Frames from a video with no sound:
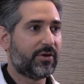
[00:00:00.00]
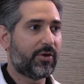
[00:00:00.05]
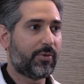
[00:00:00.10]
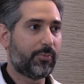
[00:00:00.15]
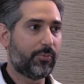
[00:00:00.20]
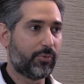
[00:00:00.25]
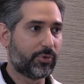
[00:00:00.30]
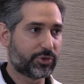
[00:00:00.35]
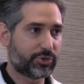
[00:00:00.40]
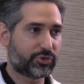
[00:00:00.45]

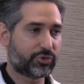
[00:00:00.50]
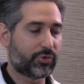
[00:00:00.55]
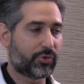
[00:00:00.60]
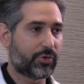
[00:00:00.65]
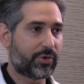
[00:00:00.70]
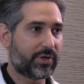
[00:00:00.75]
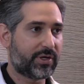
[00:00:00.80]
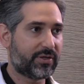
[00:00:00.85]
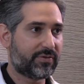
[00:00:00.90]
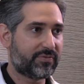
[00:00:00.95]

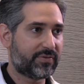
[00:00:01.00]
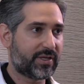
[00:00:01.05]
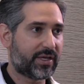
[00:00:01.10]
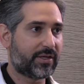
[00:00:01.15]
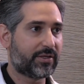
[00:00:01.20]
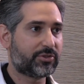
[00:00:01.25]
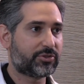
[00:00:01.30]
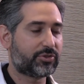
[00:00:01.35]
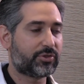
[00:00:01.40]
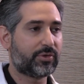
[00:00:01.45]
restorative
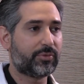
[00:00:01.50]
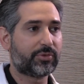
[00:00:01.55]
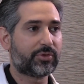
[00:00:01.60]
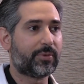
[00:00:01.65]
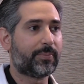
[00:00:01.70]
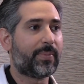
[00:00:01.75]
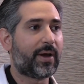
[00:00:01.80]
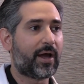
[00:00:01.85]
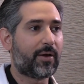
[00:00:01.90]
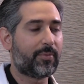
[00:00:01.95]
dentistry with
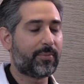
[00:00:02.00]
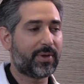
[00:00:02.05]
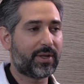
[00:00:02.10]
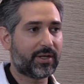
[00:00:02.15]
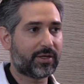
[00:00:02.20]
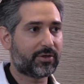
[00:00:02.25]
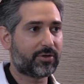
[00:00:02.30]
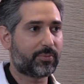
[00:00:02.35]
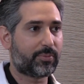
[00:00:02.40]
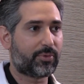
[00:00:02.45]
the
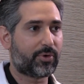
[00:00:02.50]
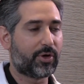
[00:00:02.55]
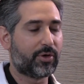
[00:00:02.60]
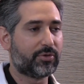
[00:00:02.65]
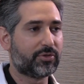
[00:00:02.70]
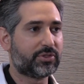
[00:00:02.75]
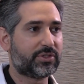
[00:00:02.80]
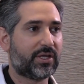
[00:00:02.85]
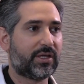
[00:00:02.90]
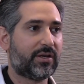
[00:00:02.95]
biomimetic
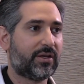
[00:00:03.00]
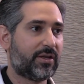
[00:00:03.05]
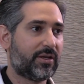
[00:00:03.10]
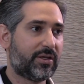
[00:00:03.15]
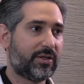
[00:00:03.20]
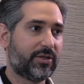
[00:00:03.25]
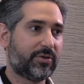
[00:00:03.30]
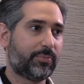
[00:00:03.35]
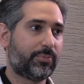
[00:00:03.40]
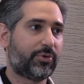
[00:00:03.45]
approach, and
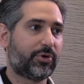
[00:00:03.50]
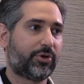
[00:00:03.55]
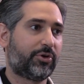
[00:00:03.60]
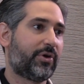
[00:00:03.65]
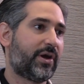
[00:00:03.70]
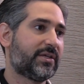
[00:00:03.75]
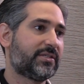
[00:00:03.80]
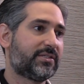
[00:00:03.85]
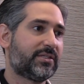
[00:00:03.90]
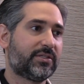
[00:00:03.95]
it
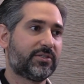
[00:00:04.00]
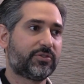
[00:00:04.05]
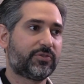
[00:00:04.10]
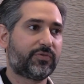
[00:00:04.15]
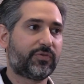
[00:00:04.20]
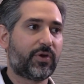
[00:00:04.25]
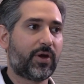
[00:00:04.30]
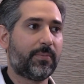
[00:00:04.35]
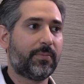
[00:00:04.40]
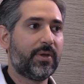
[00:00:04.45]
progresses
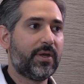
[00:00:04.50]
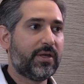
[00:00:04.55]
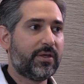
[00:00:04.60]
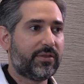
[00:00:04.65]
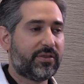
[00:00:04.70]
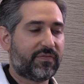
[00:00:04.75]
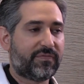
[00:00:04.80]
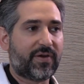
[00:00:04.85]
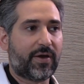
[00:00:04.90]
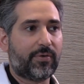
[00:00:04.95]
from
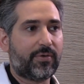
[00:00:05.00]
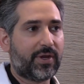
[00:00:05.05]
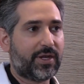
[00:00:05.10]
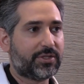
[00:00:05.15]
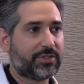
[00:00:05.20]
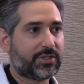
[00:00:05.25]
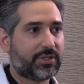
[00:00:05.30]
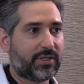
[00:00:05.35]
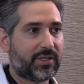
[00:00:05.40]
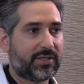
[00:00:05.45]
the
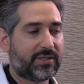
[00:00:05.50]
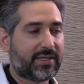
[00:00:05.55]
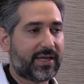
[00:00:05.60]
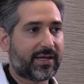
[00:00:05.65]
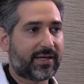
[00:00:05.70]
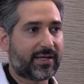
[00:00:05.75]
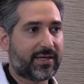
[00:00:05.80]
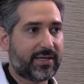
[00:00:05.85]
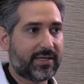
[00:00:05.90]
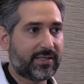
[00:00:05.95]
foundation and
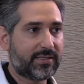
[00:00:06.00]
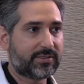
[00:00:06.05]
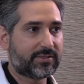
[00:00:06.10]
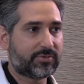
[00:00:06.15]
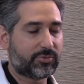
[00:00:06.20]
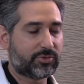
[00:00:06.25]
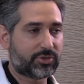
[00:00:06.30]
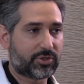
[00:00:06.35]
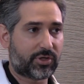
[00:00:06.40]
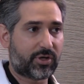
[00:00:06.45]
techniques,
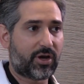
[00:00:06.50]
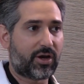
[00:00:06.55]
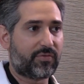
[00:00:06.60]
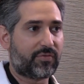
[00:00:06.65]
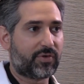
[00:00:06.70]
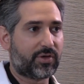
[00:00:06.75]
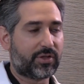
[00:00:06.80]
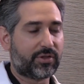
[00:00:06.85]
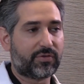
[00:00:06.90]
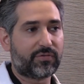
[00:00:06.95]
which are
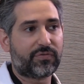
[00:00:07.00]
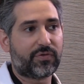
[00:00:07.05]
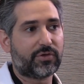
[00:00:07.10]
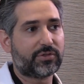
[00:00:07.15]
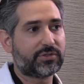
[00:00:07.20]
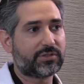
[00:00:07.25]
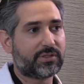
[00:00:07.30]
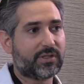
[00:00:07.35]
covered in the first